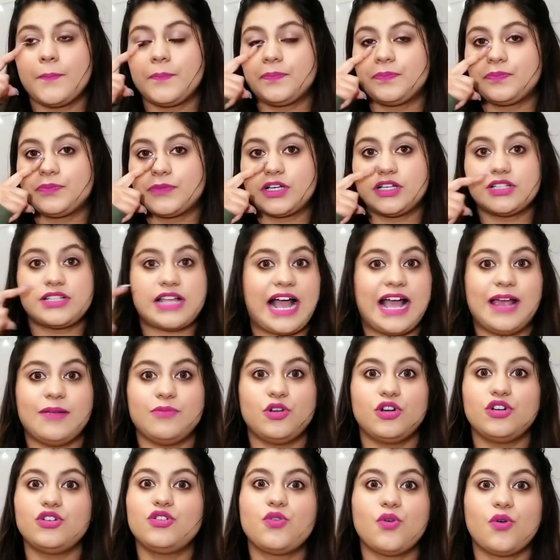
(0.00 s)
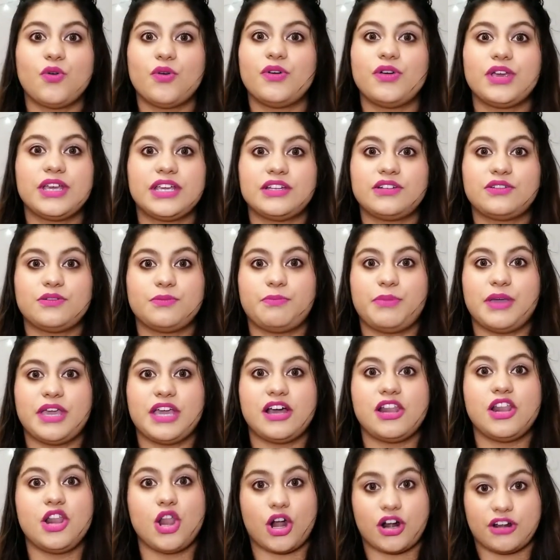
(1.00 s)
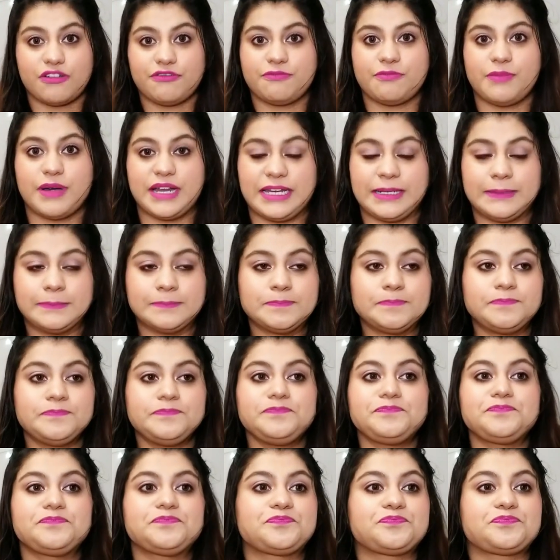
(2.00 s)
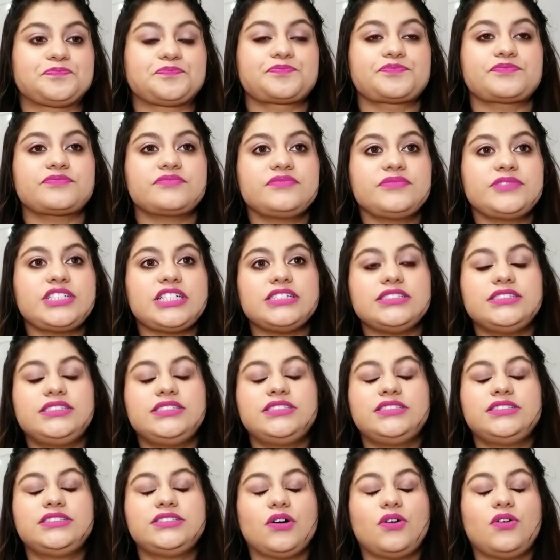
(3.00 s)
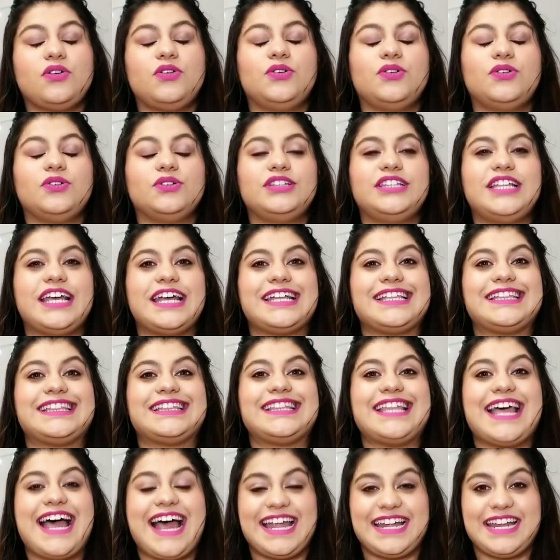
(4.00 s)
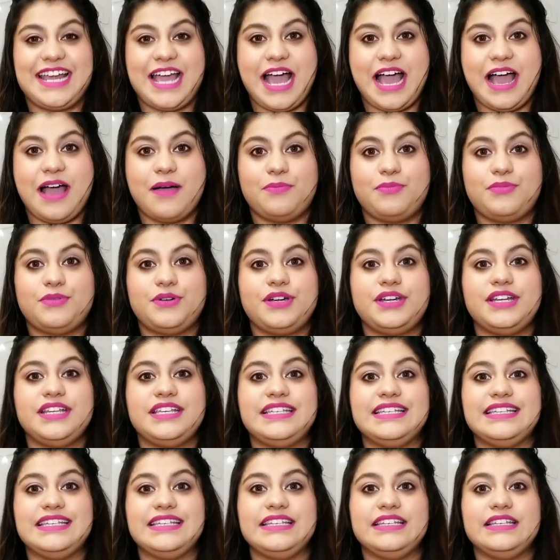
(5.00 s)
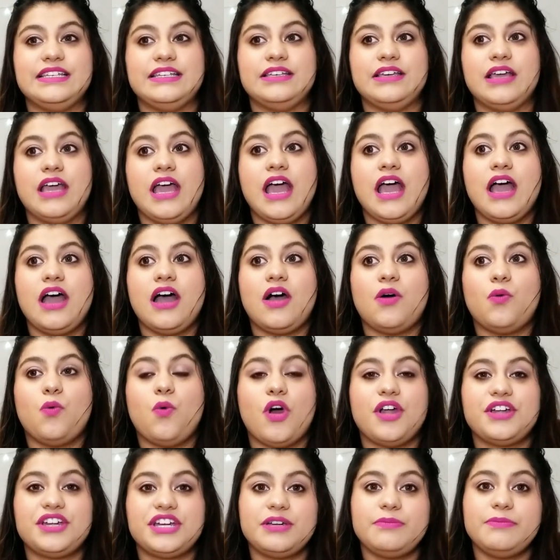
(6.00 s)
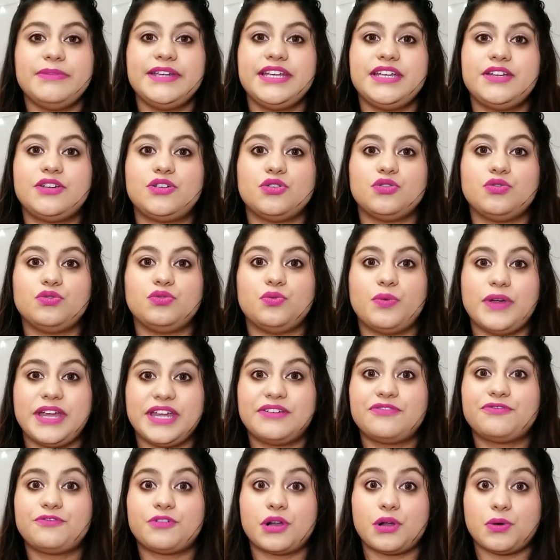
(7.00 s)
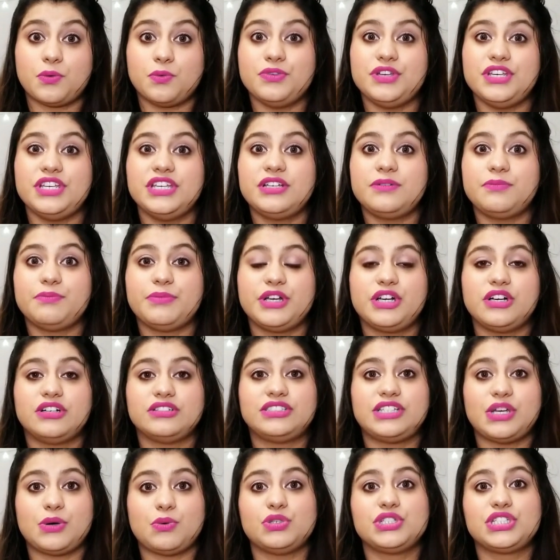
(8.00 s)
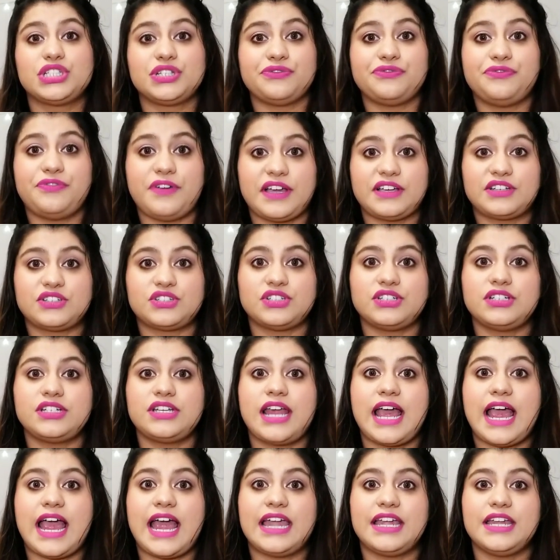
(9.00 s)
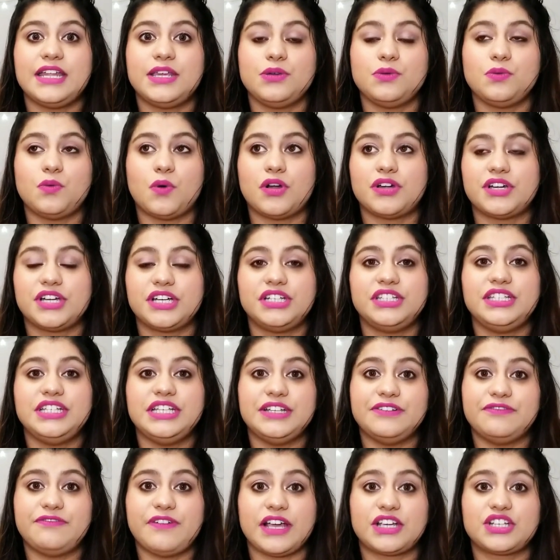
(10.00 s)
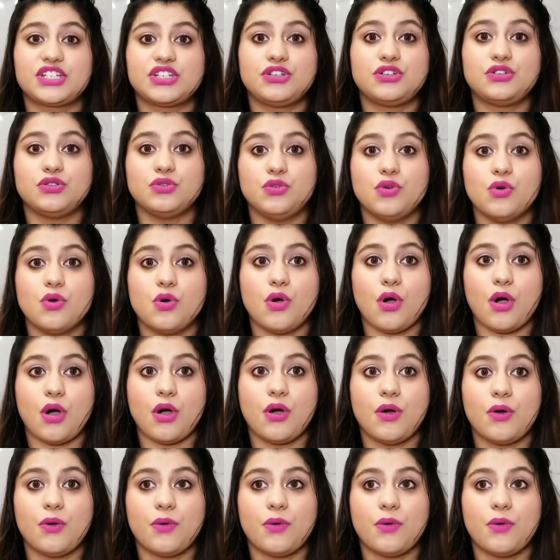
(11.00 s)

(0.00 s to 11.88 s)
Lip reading: because I'm not going to pay a lot of money. So then that happened. He wanted me to wait for a week because there was infection, and he wanted the infection to go